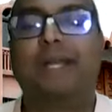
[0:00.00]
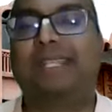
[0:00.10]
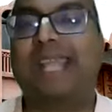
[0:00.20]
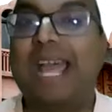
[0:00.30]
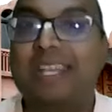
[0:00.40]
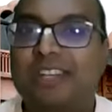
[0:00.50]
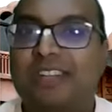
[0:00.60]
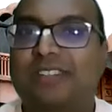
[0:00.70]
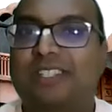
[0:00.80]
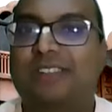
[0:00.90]
But that
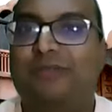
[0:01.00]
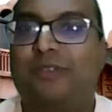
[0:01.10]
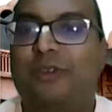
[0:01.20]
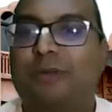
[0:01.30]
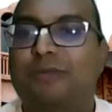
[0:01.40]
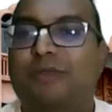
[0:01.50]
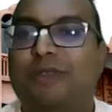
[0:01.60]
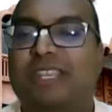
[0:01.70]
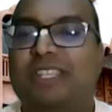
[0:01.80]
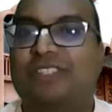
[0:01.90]
universal form
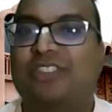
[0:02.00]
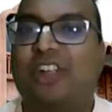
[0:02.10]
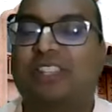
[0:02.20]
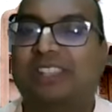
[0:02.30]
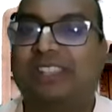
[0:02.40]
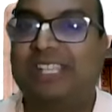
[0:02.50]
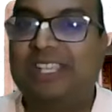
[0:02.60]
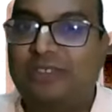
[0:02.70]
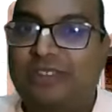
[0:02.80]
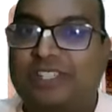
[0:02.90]
is not the
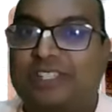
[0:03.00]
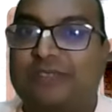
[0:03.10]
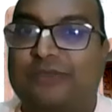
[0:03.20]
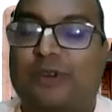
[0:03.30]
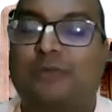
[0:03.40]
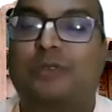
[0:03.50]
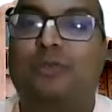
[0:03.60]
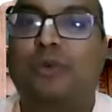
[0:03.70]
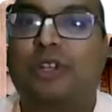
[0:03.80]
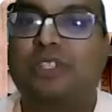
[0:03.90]
universal form
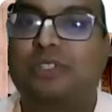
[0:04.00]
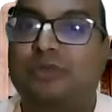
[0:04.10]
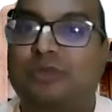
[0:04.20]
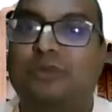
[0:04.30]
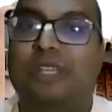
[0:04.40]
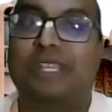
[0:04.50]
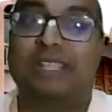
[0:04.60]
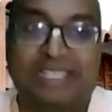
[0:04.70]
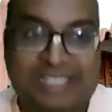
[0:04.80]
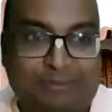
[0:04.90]
spoken to
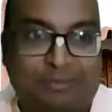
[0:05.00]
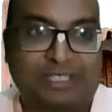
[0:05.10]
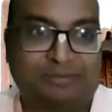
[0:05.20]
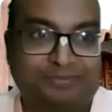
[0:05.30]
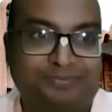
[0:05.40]
in this chapter.